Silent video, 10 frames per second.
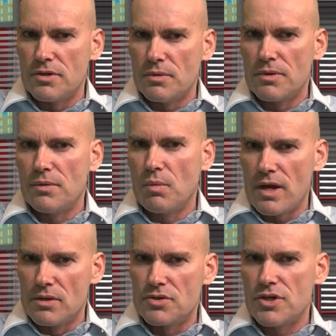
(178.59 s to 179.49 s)
You know where the
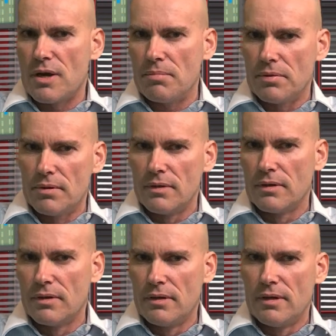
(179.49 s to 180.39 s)
whales jump?
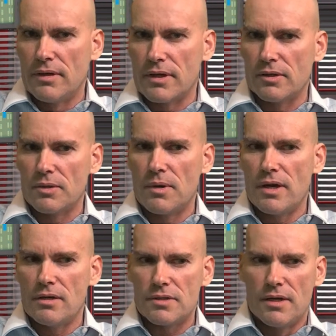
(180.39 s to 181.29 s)
Mm-hmm. The killer
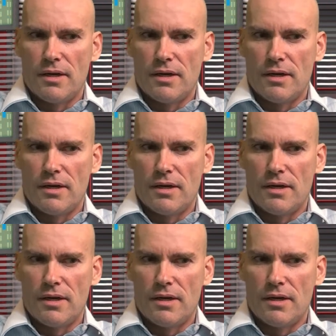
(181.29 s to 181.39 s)
whales?